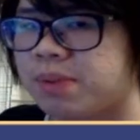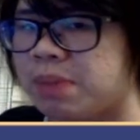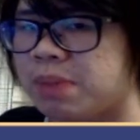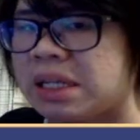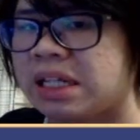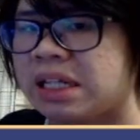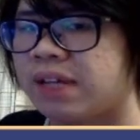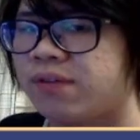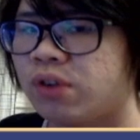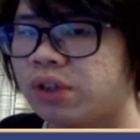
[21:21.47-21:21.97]

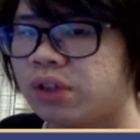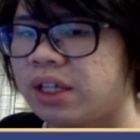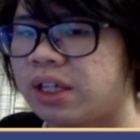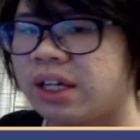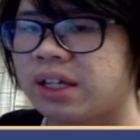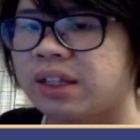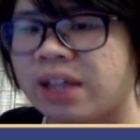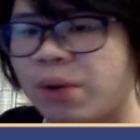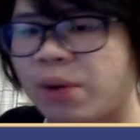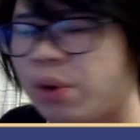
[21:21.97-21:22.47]
meaningful
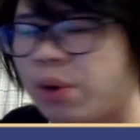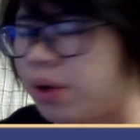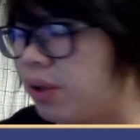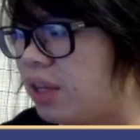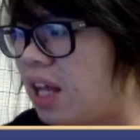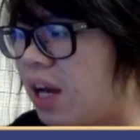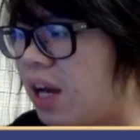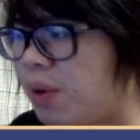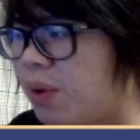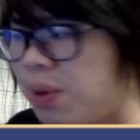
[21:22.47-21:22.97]
thing
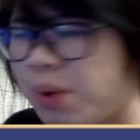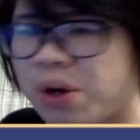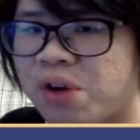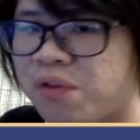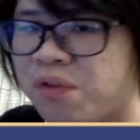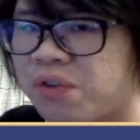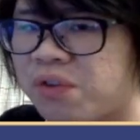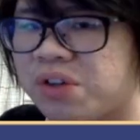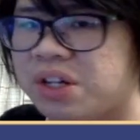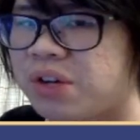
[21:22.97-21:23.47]
that we went
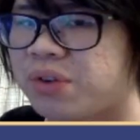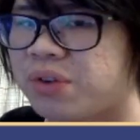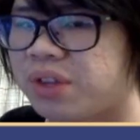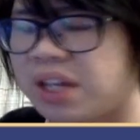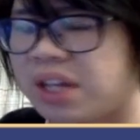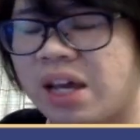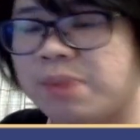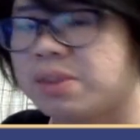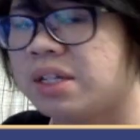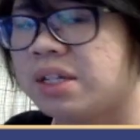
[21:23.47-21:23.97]
over here with
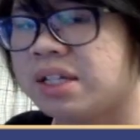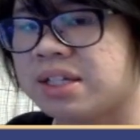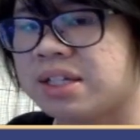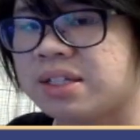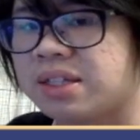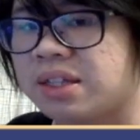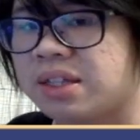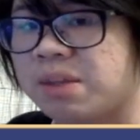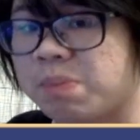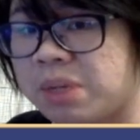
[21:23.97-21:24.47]
the games
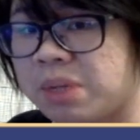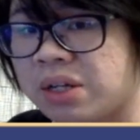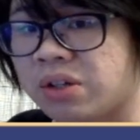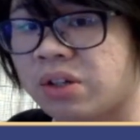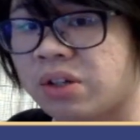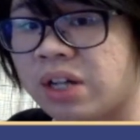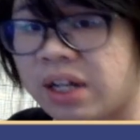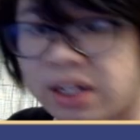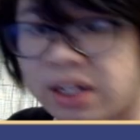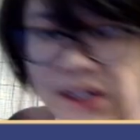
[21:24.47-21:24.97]
is the
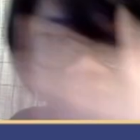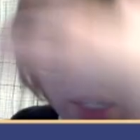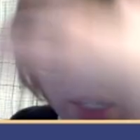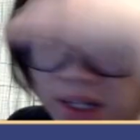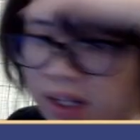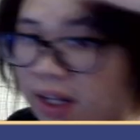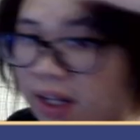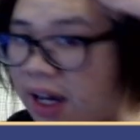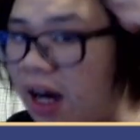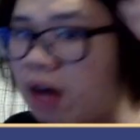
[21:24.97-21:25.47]
mirror, and
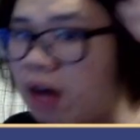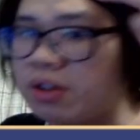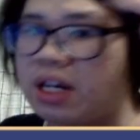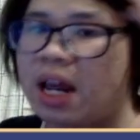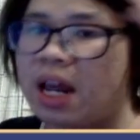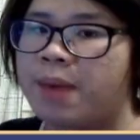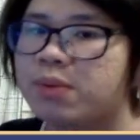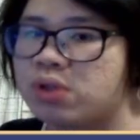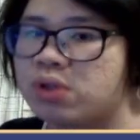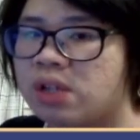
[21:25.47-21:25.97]
how
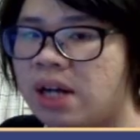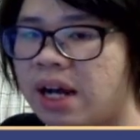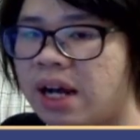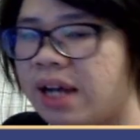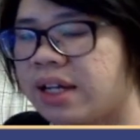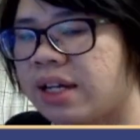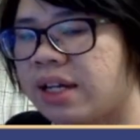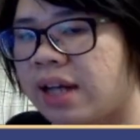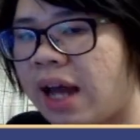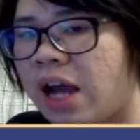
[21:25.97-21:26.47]
damage
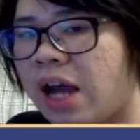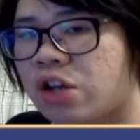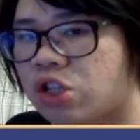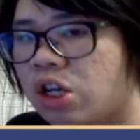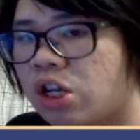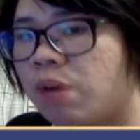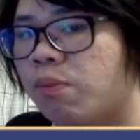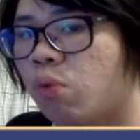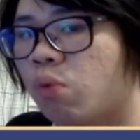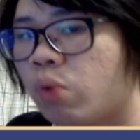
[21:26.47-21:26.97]
denying can
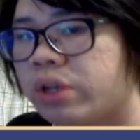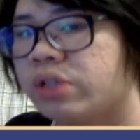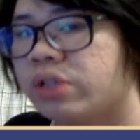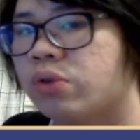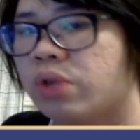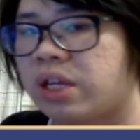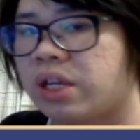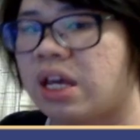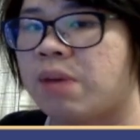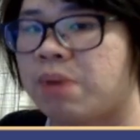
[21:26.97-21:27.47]
actually help win
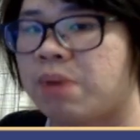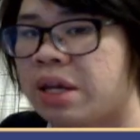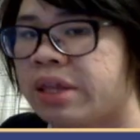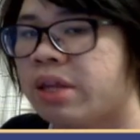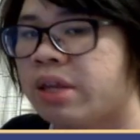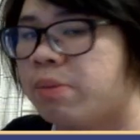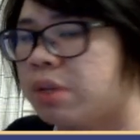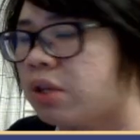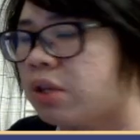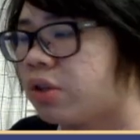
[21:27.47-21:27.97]
you the game in
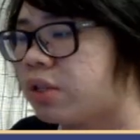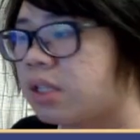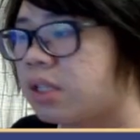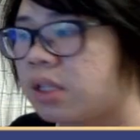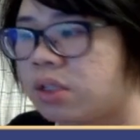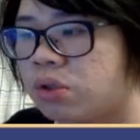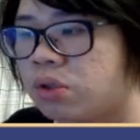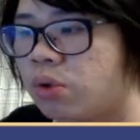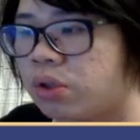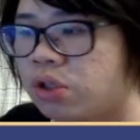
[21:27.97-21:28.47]
the mirrors
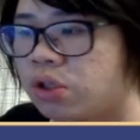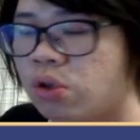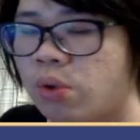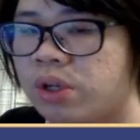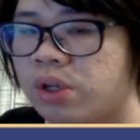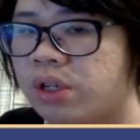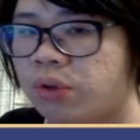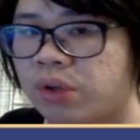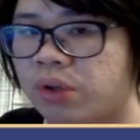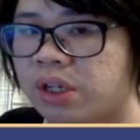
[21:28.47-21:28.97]

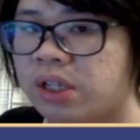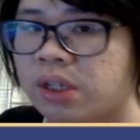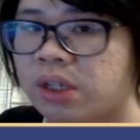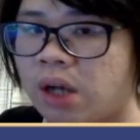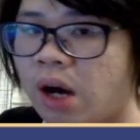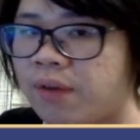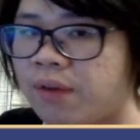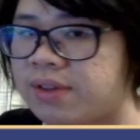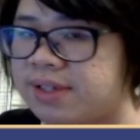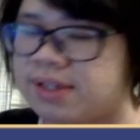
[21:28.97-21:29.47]
to a degree.
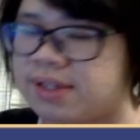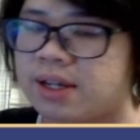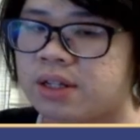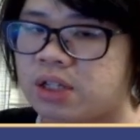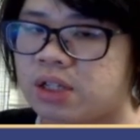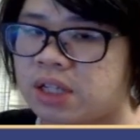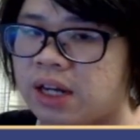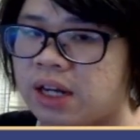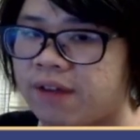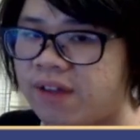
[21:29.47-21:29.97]
Obviously, it's not
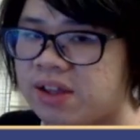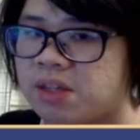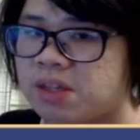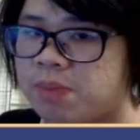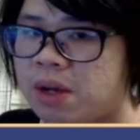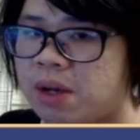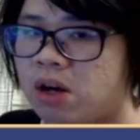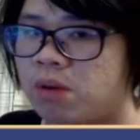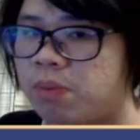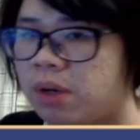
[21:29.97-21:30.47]
just hitting faces
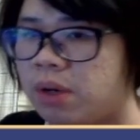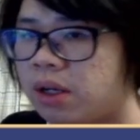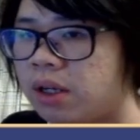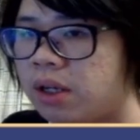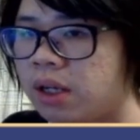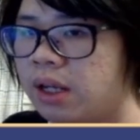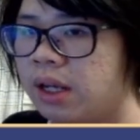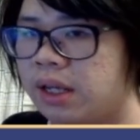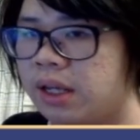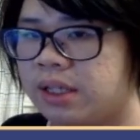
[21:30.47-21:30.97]
better, but
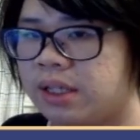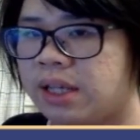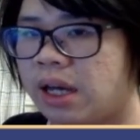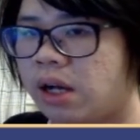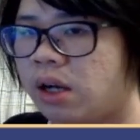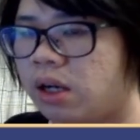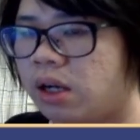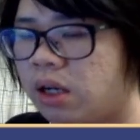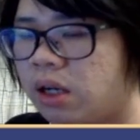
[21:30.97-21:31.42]
yeah,